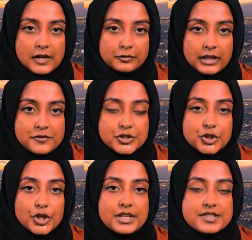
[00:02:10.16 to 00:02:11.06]
have left
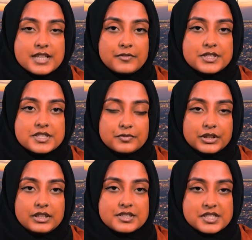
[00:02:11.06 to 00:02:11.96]
37
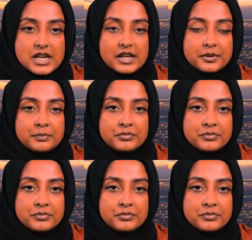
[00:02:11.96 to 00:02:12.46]
civilians dead.